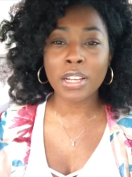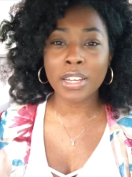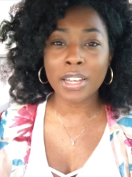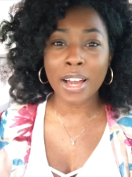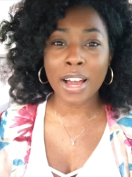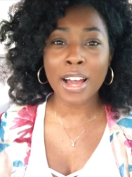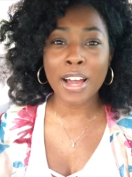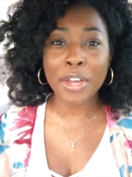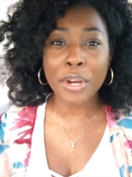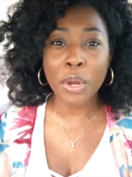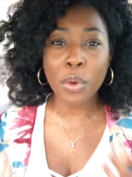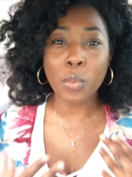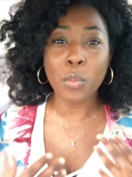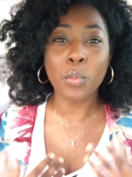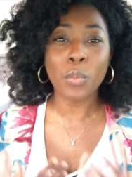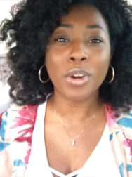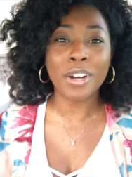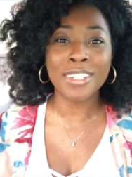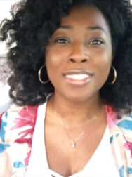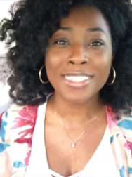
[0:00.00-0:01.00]
God
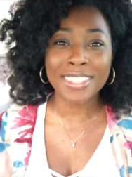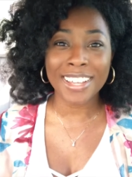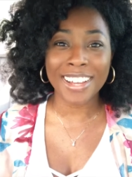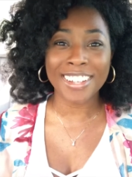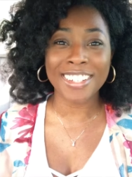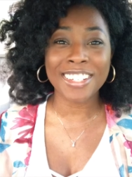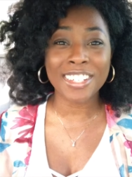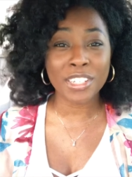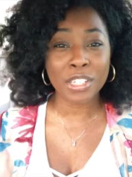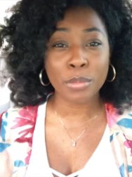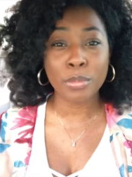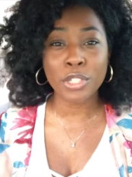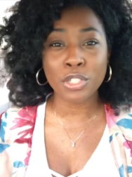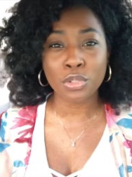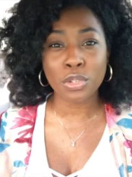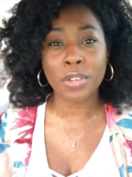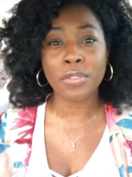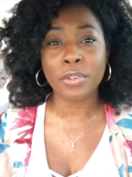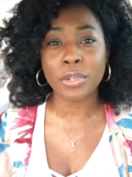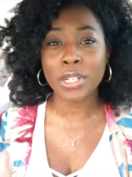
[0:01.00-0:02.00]
wants us to be
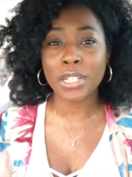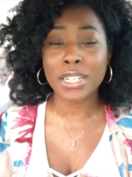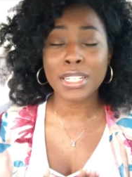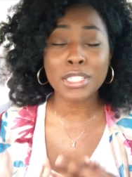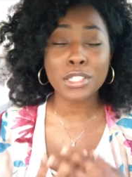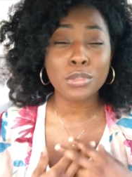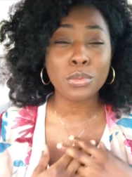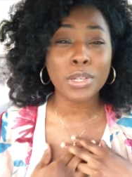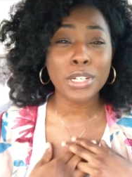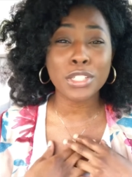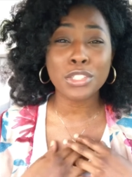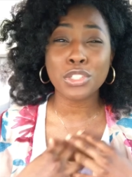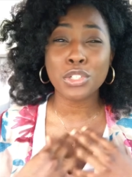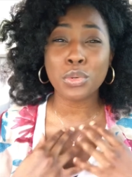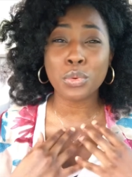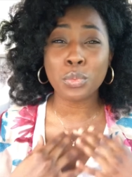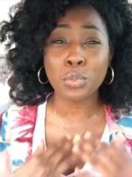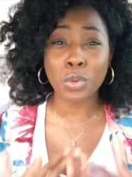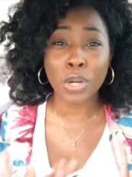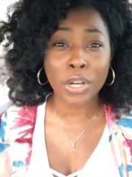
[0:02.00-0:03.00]
joyful. He doesn't want us to
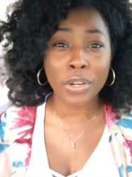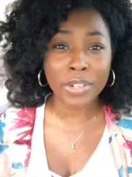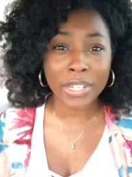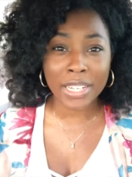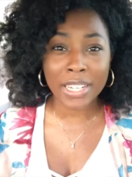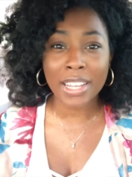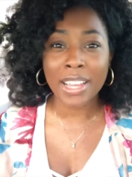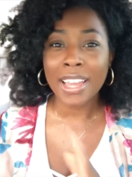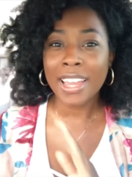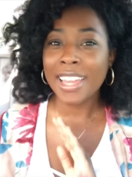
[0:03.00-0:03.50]
worry.